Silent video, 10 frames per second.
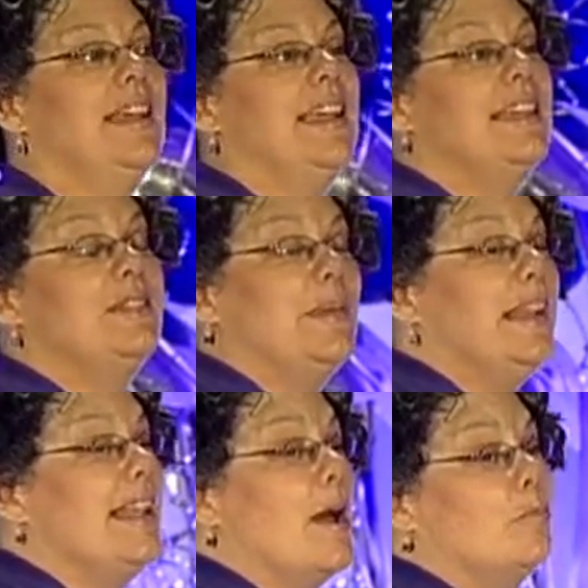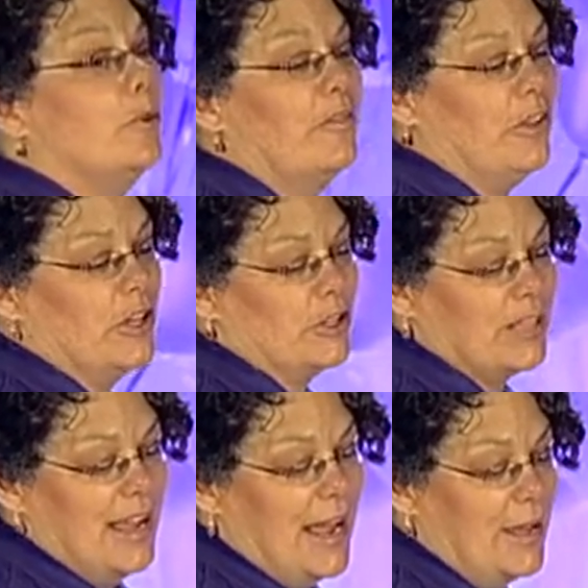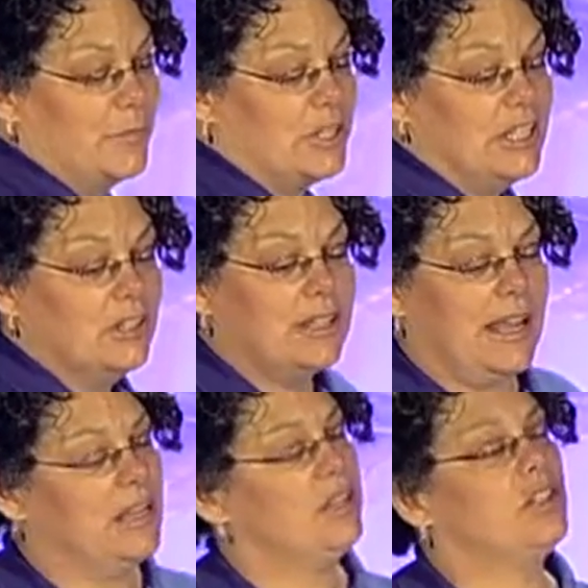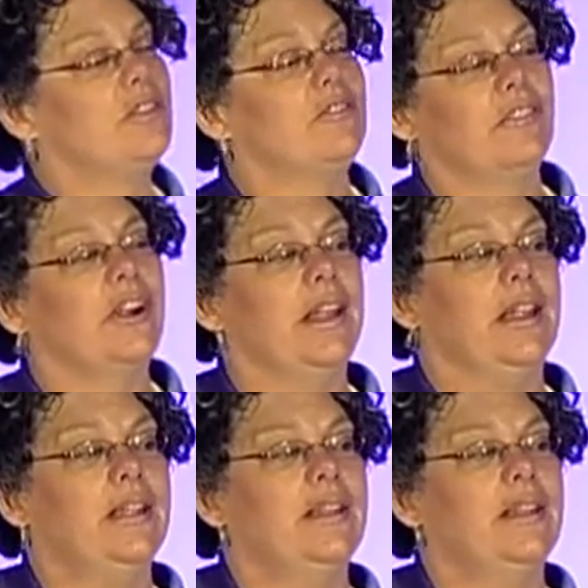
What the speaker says: It's been a number of years. I am still cancer-free.